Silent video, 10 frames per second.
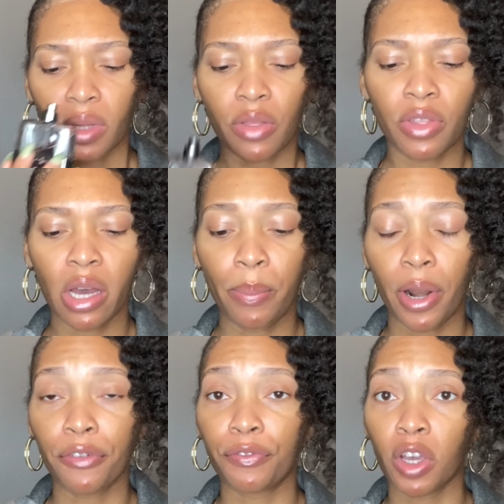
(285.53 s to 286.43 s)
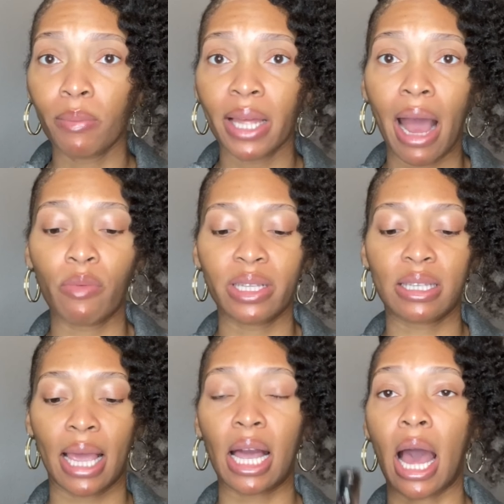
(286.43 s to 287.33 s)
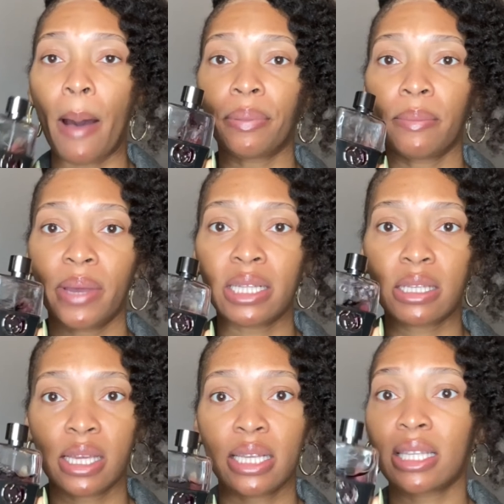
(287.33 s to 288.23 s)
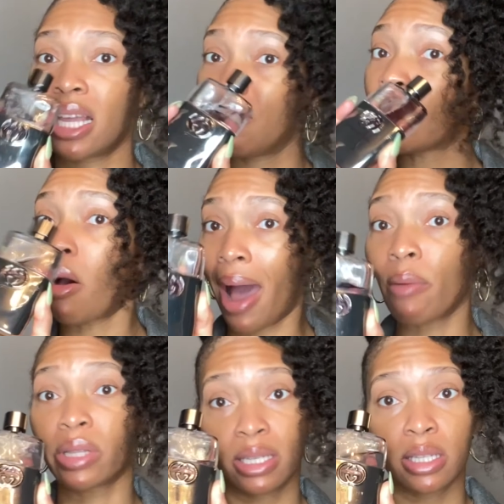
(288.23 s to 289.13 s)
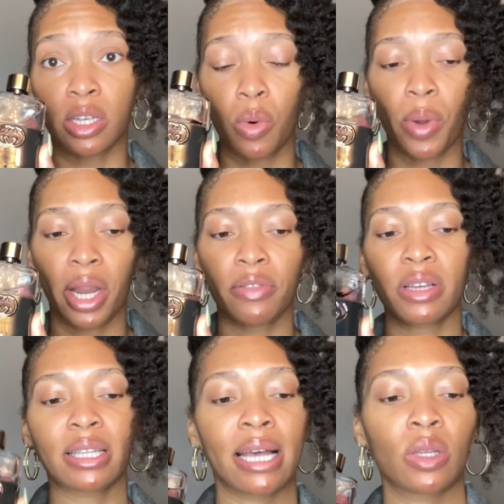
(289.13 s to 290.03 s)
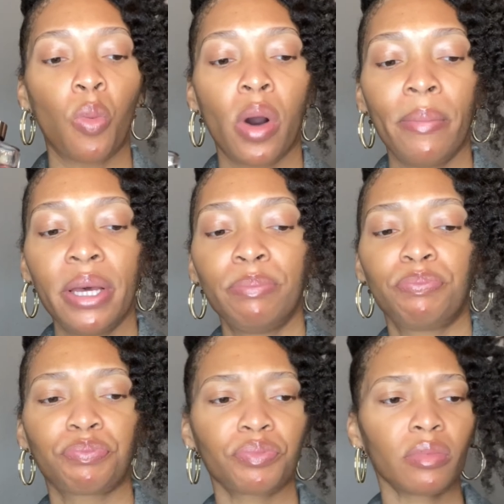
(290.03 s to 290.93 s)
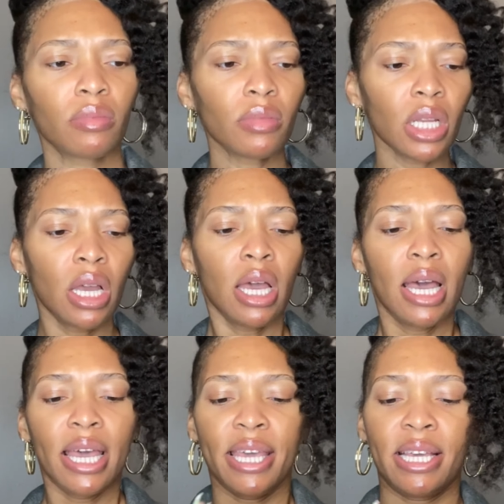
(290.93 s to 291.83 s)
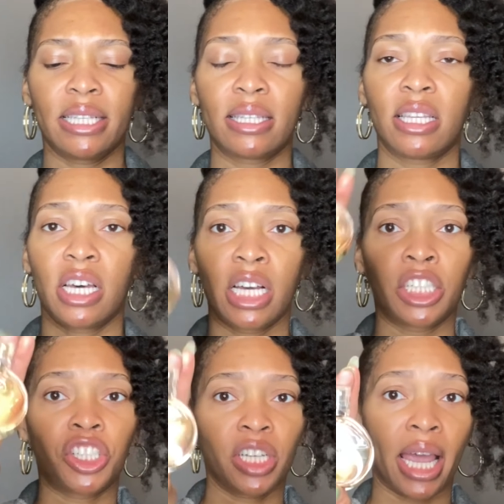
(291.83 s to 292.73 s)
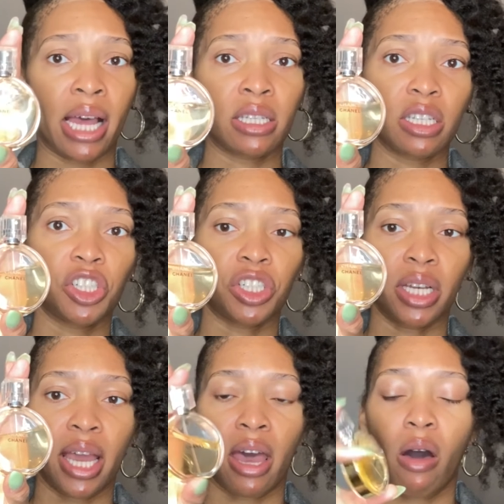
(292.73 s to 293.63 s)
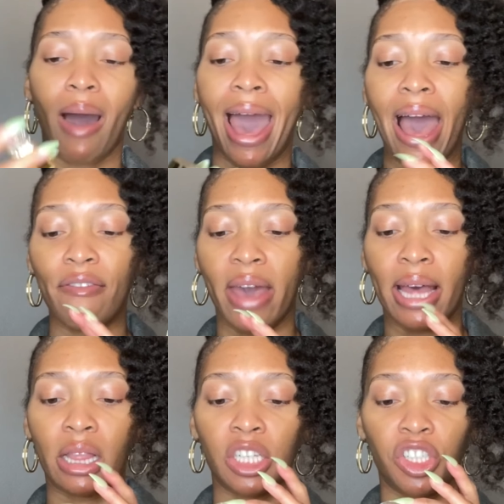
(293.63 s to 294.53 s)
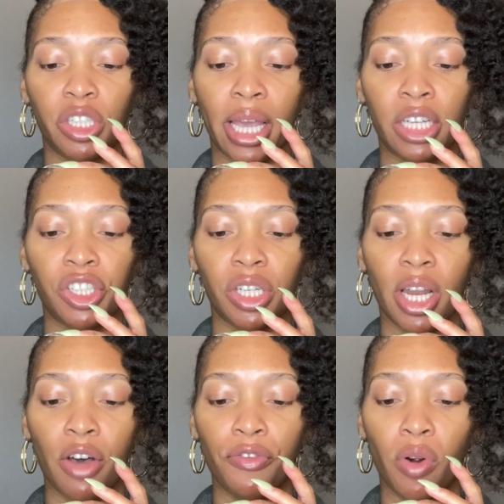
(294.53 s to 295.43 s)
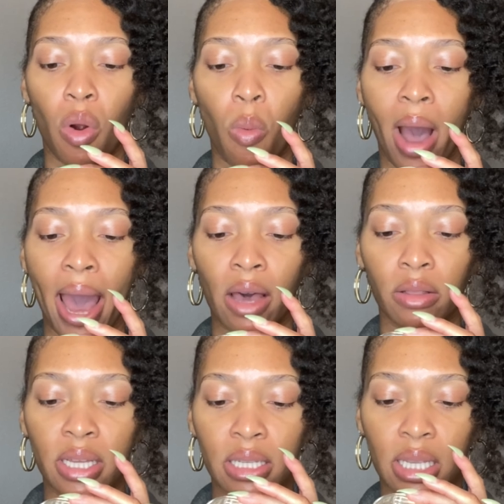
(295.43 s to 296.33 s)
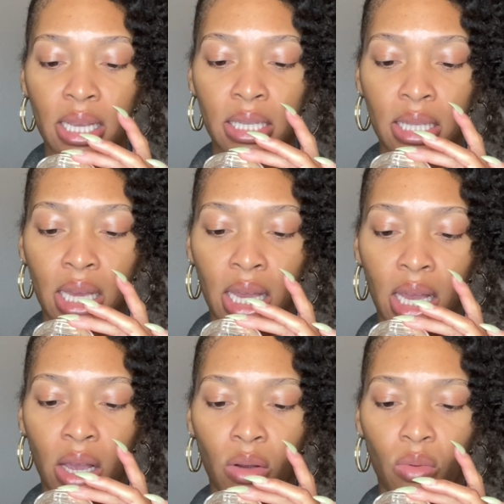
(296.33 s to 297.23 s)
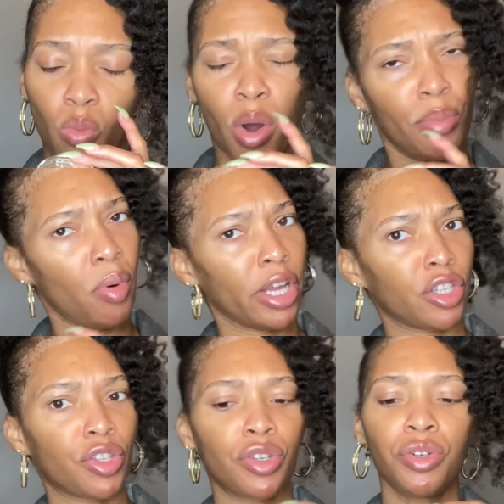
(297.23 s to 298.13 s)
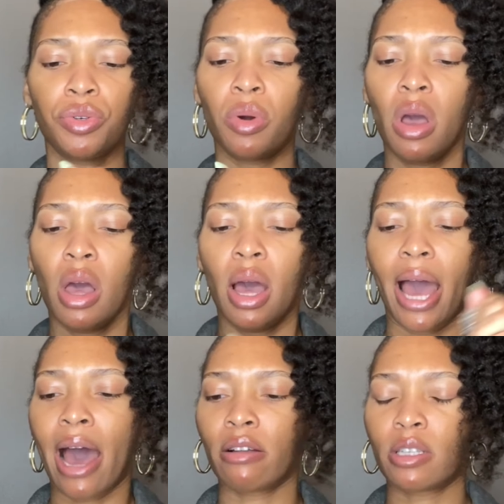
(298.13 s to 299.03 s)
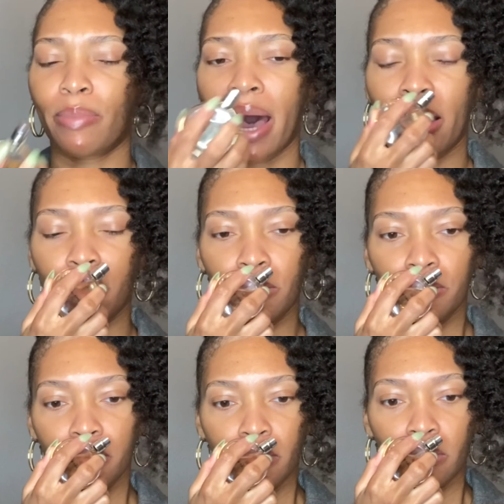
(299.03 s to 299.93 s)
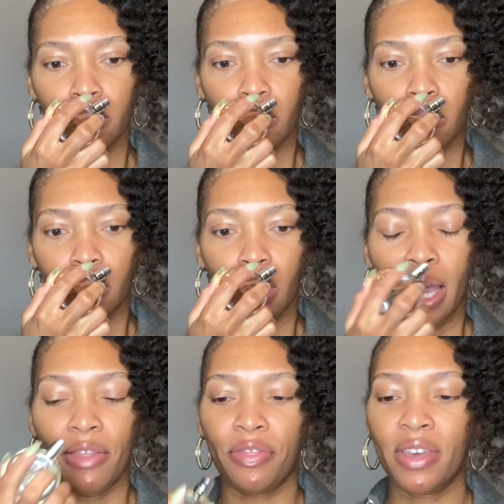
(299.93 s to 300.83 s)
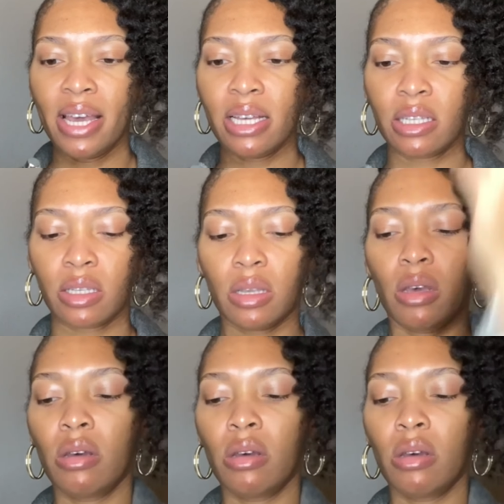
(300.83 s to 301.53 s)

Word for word: The perfume that I would say complements this, even though I would still wear this as a woman, is the Chance Chanel. I have had this Chance Chanel for a while. This is the 1.2 ounce bottle. And this,